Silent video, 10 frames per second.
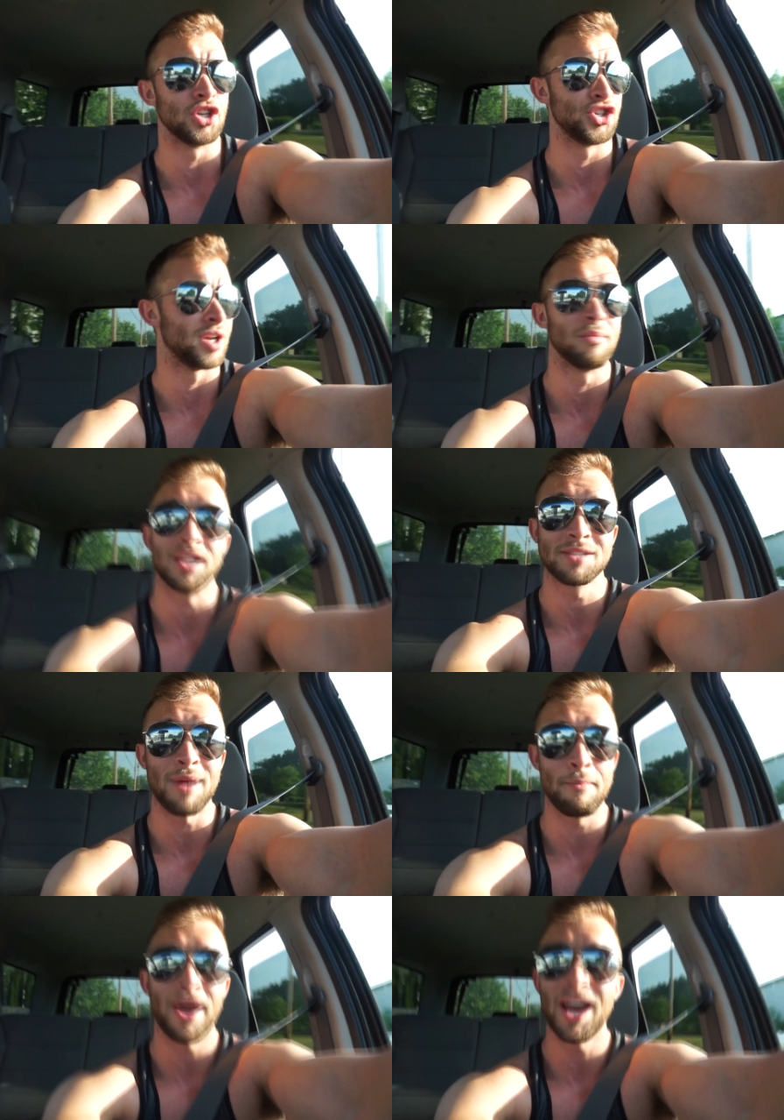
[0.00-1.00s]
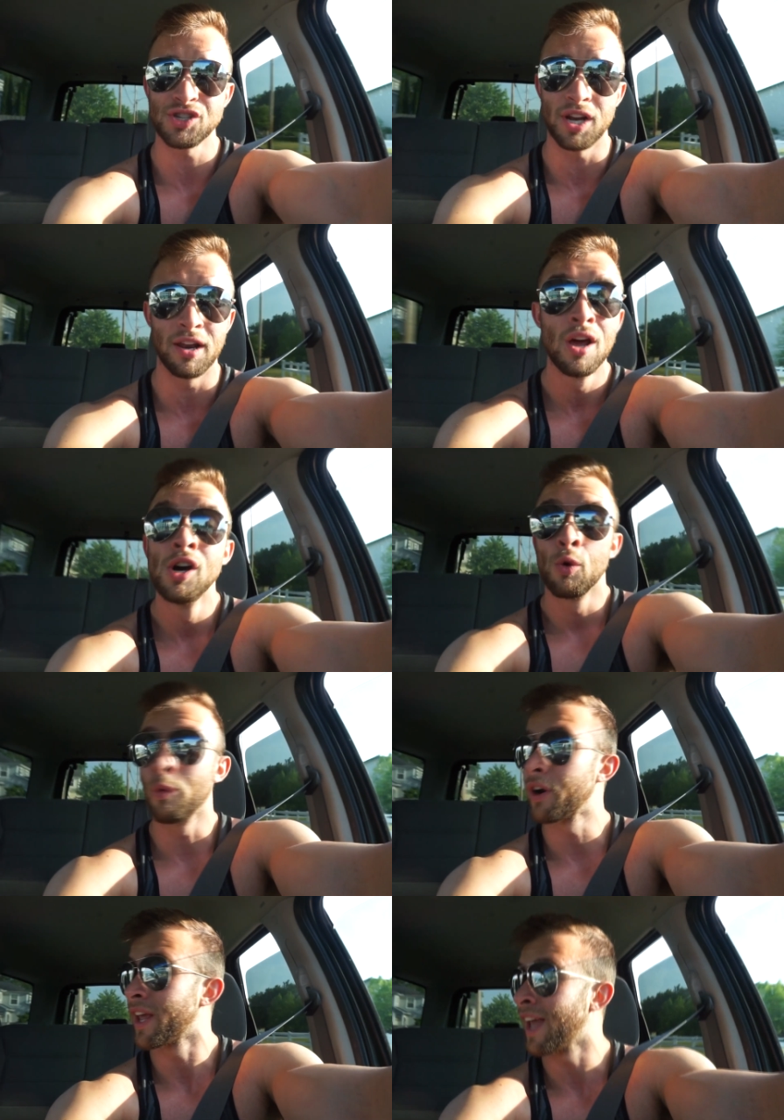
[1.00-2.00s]
the gym and it's my passion,
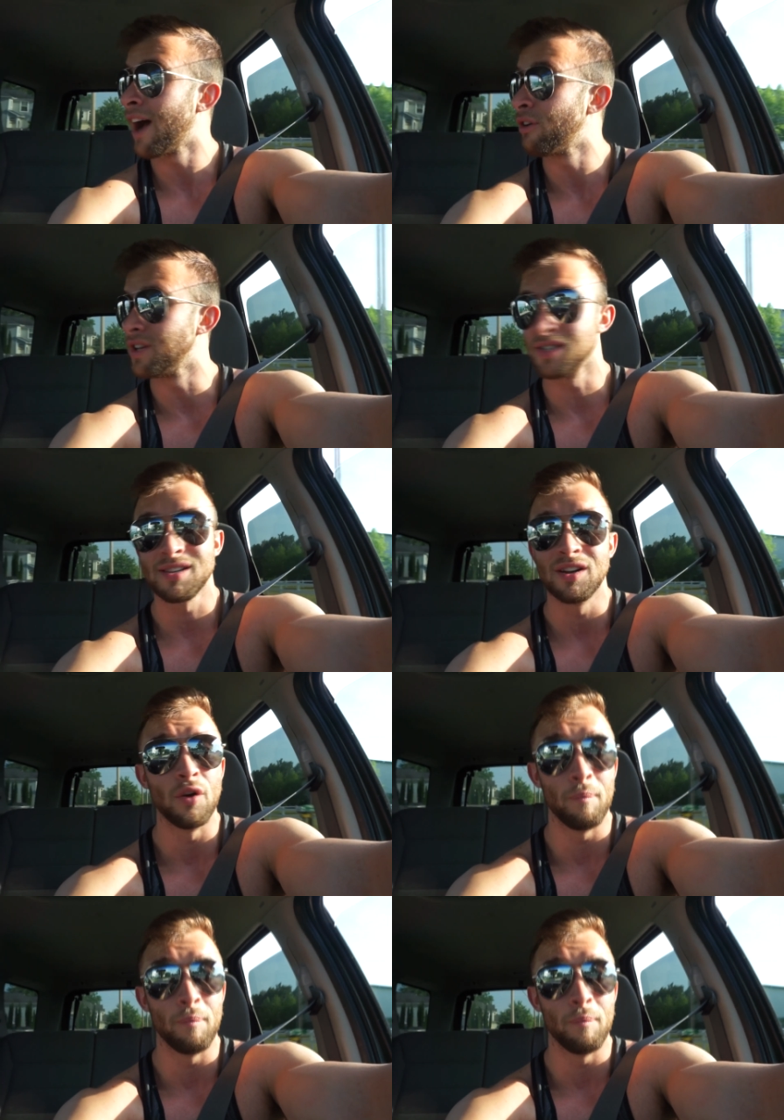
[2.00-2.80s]
and working out is